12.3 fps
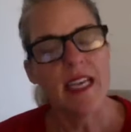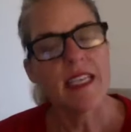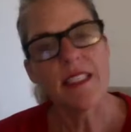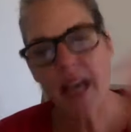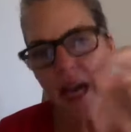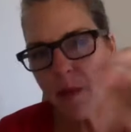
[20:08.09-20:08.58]

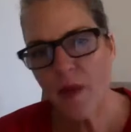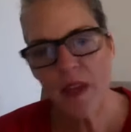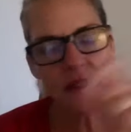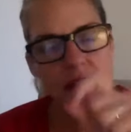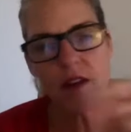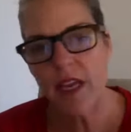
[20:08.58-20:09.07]
Type in
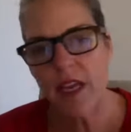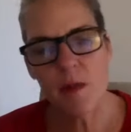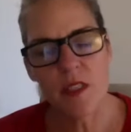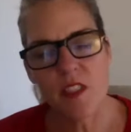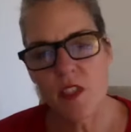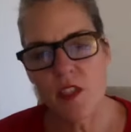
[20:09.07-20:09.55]
their name
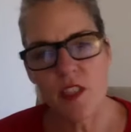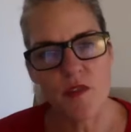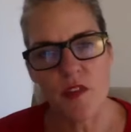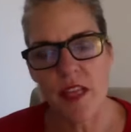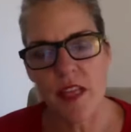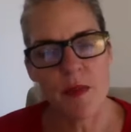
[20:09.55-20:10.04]
and search for
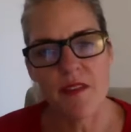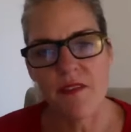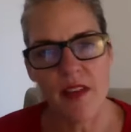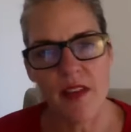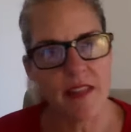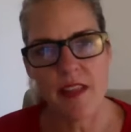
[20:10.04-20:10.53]
them and
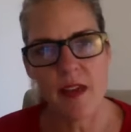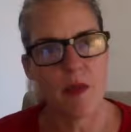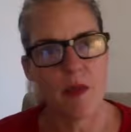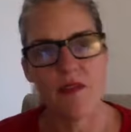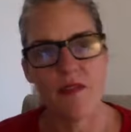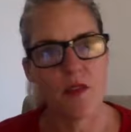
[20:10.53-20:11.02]
find them
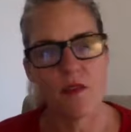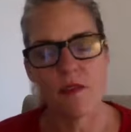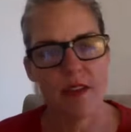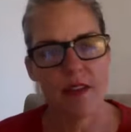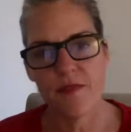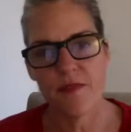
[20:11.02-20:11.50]
if
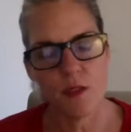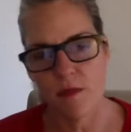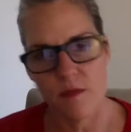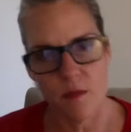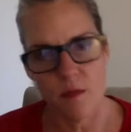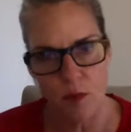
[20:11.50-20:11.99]
you
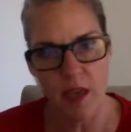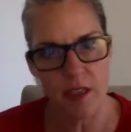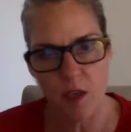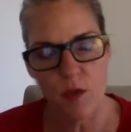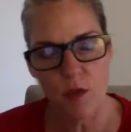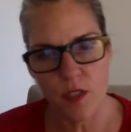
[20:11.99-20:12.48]
want.
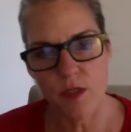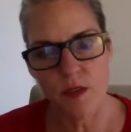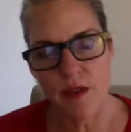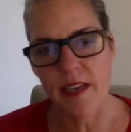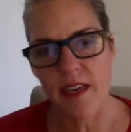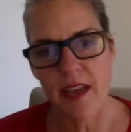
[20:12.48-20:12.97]
Go do it
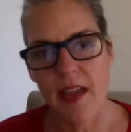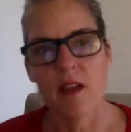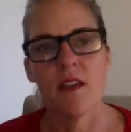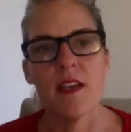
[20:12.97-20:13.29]
right now.